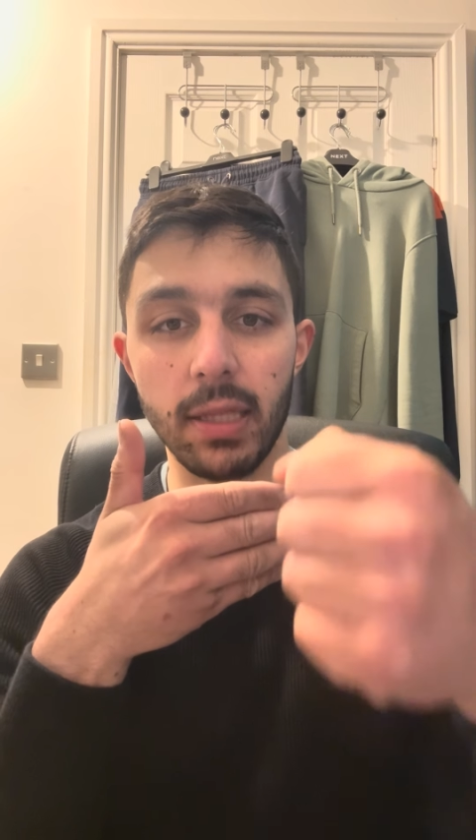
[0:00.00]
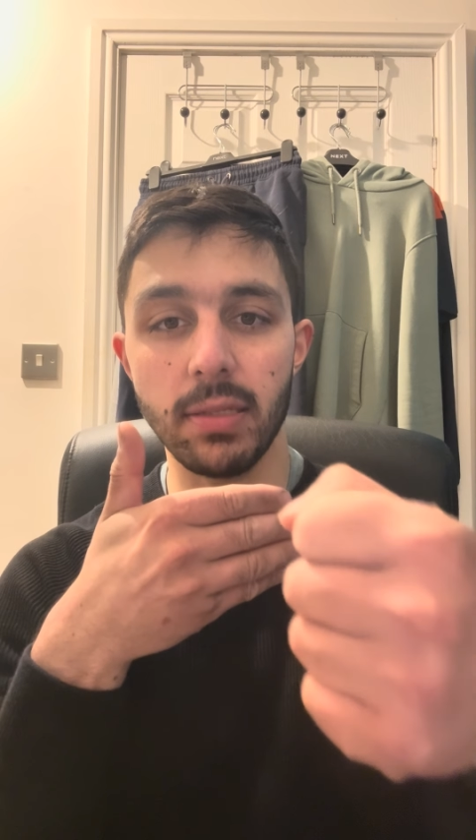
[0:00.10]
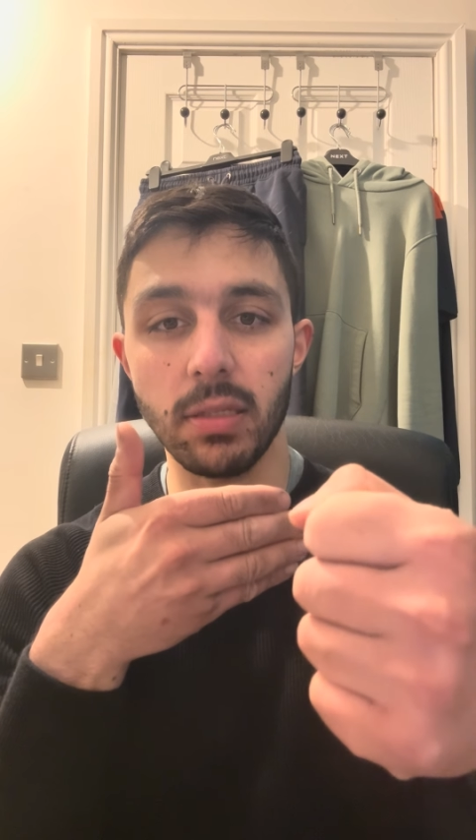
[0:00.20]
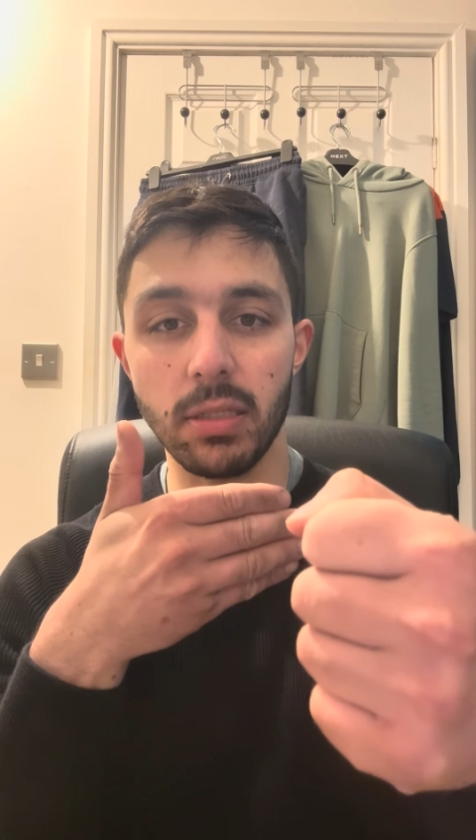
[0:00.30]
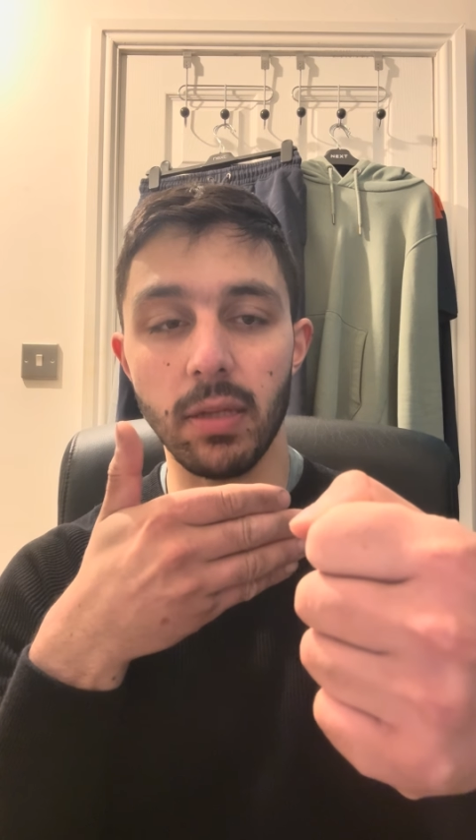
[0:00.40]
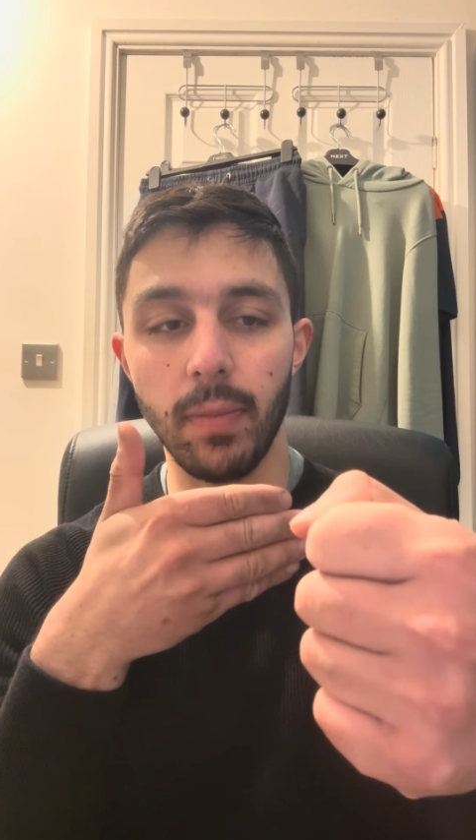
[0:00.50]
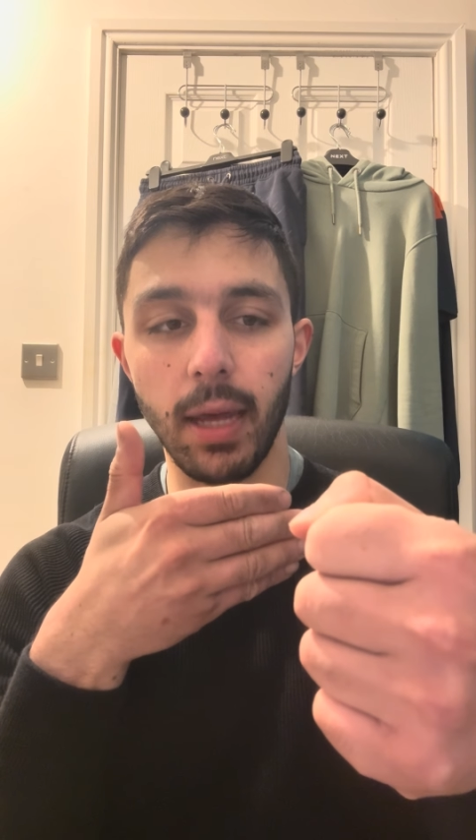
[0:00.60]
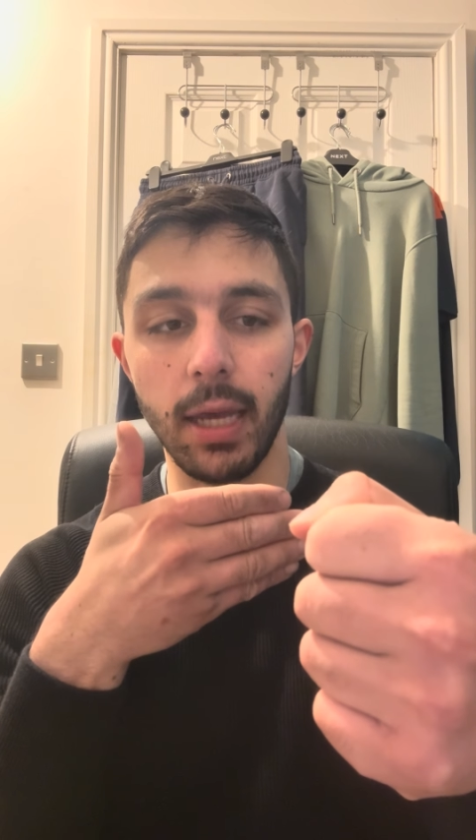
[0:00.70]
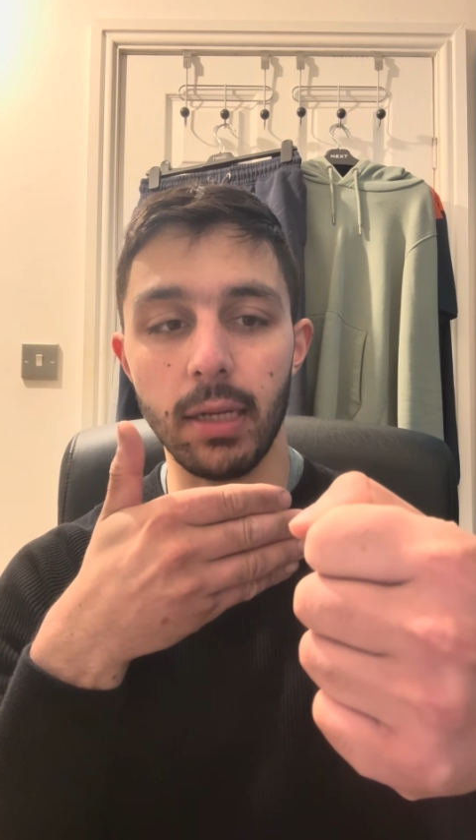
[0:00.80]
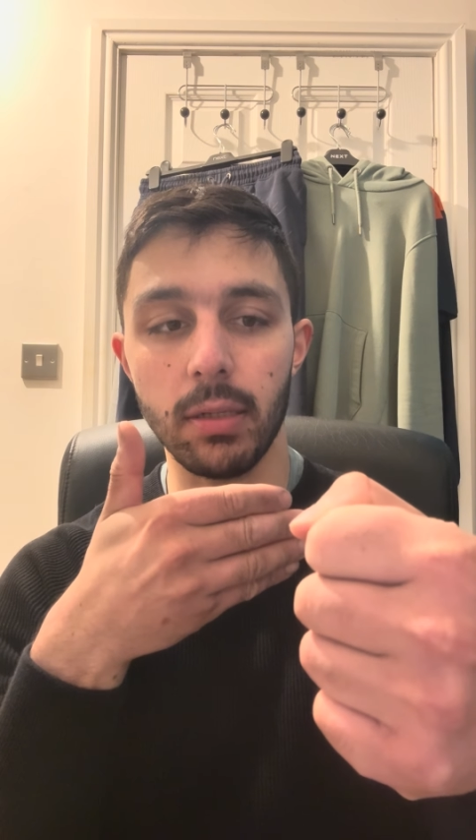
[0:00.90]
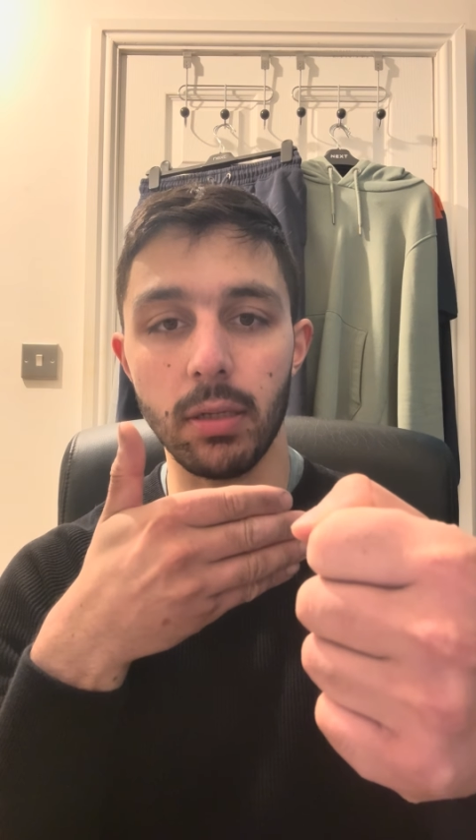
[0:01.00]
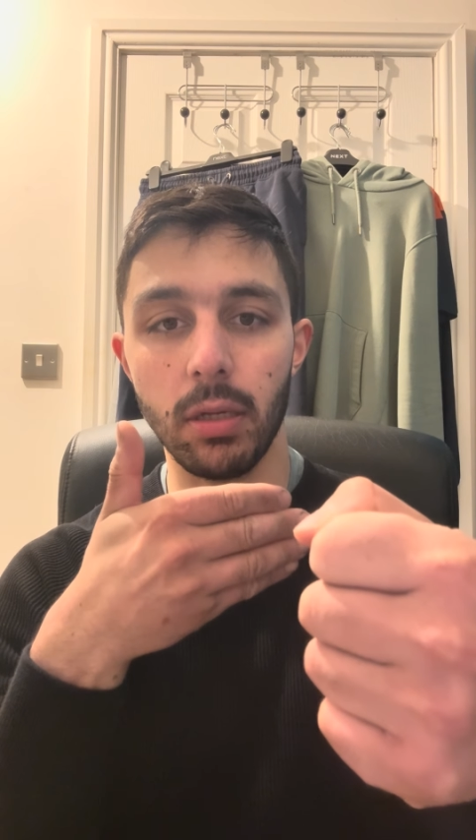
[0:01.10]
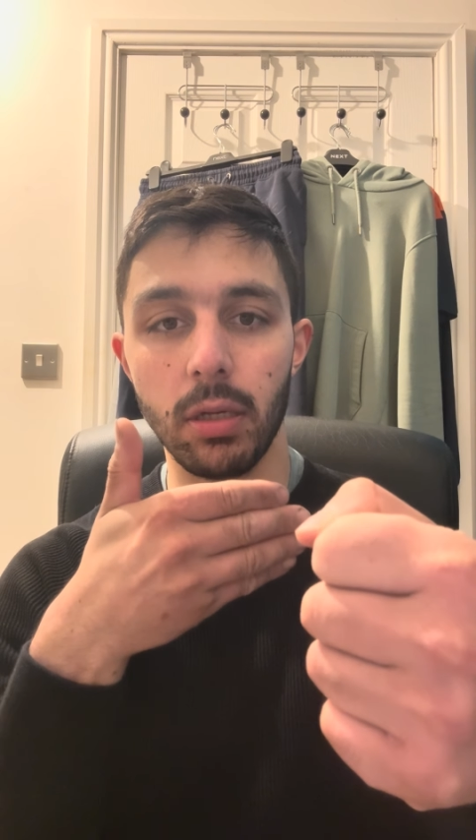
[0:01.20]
this is the mind.